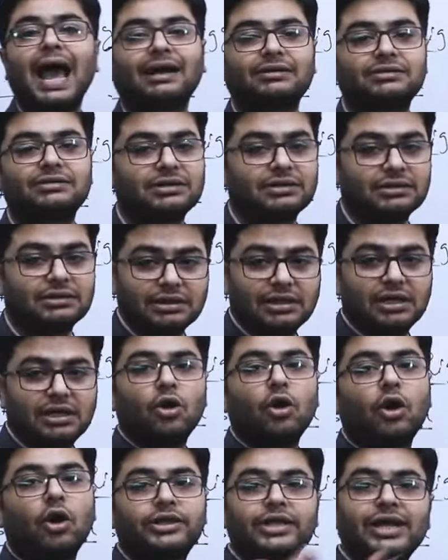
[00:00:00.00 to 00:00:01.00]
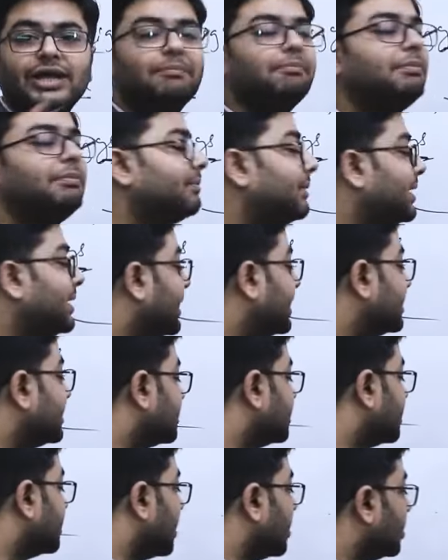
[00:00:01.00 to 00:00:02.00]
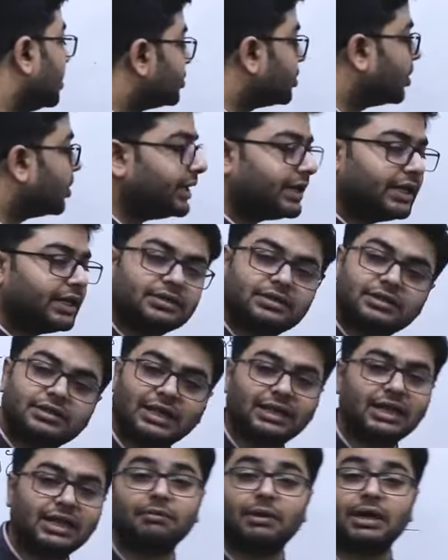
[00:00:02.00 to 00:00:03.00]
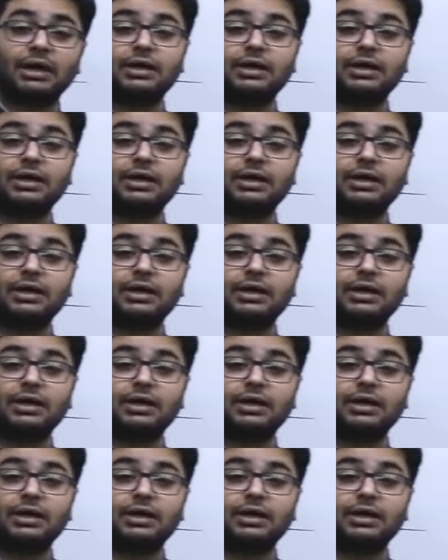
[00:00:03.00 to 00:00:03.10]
action or the implementation. So it is nothing